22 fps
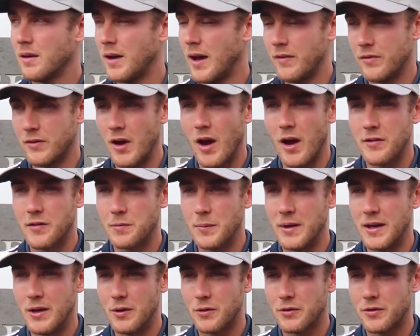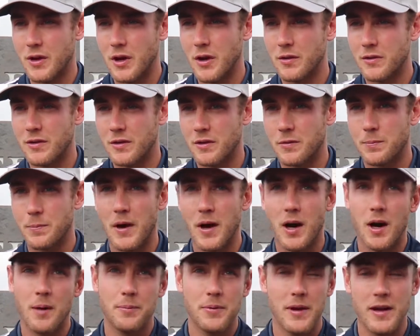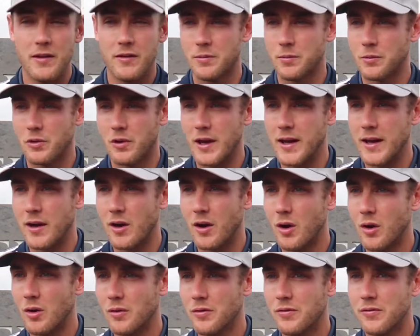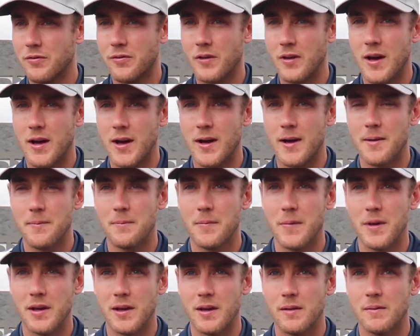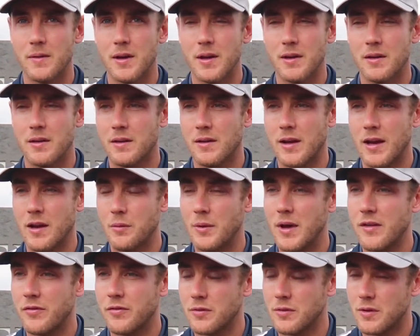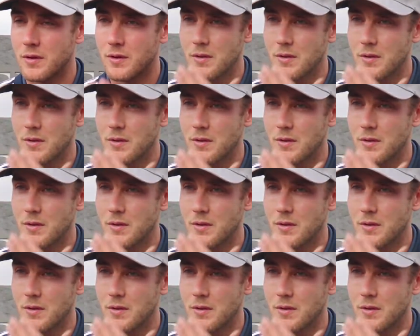have nice meals, go to the spa, play some great golf, and get away from